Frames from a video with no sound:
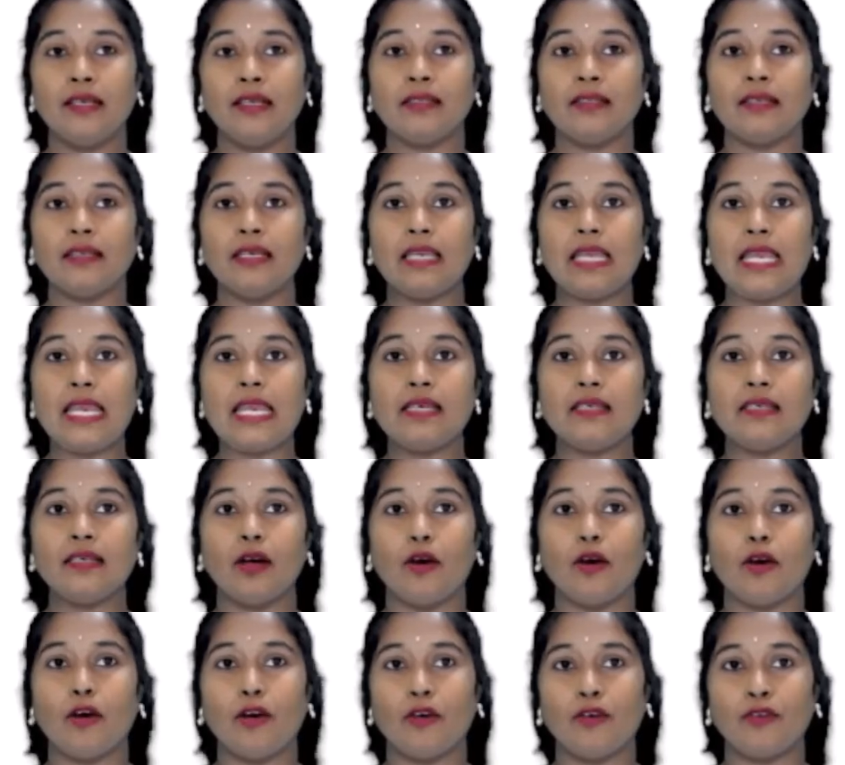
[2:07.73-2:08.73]
the need
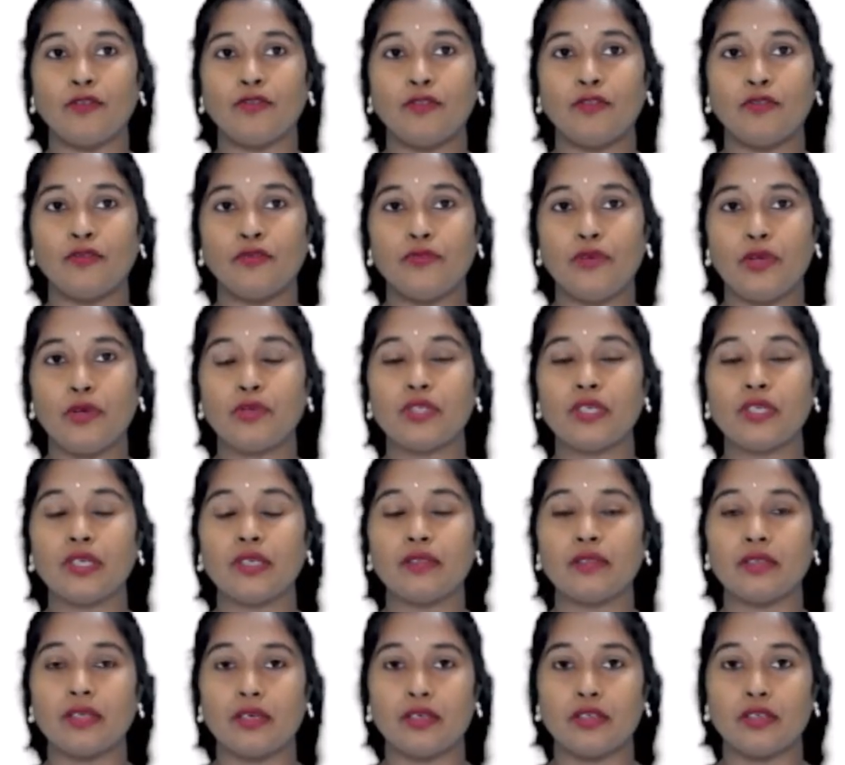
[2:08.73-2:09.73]
of
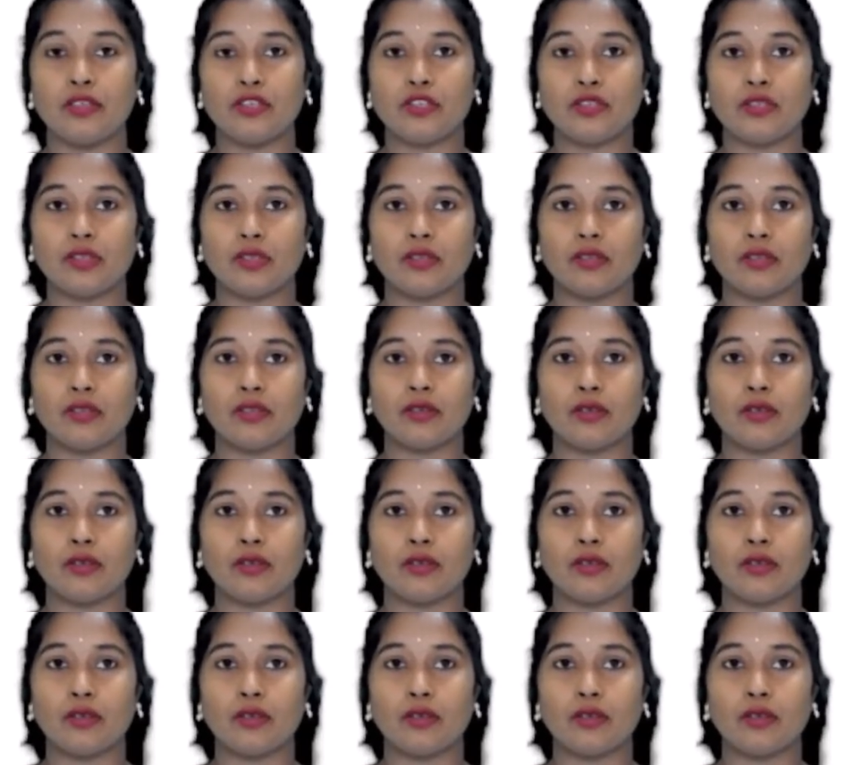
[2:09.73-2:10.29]
future generation.